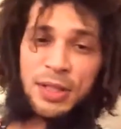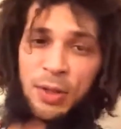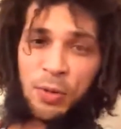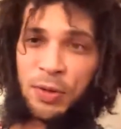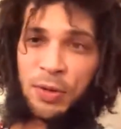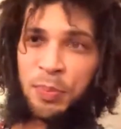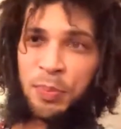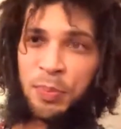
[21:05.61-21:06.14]

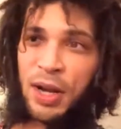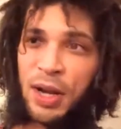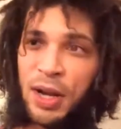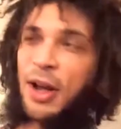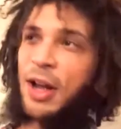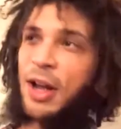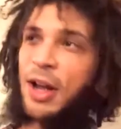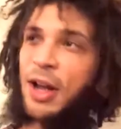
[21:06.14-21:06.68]
but I've gotten
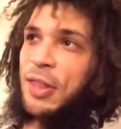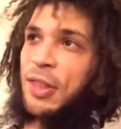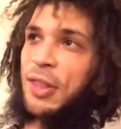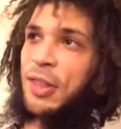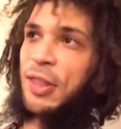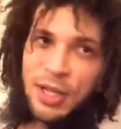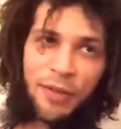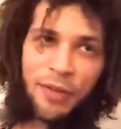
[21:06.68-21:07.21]
that just
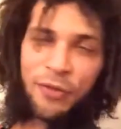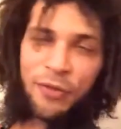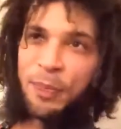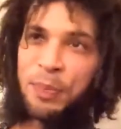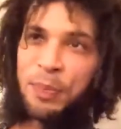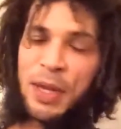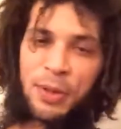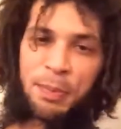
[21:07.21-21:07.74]
like from
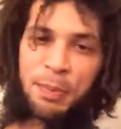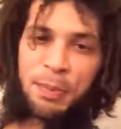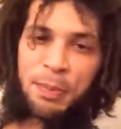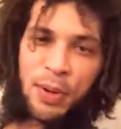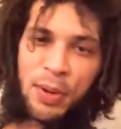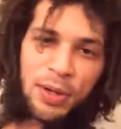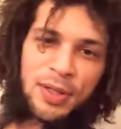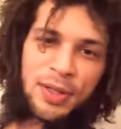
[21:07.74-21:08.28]
people at bars
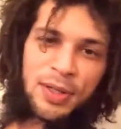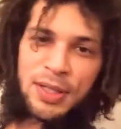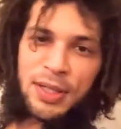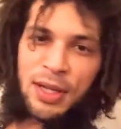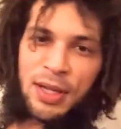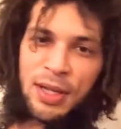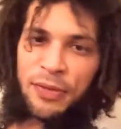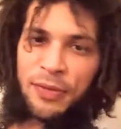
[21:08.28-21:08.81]
and stuff.
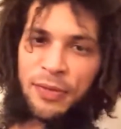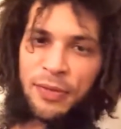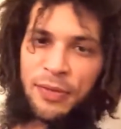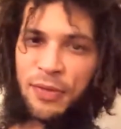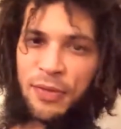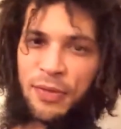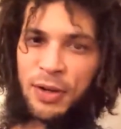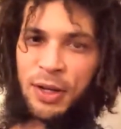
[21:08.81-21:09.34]
Definitely.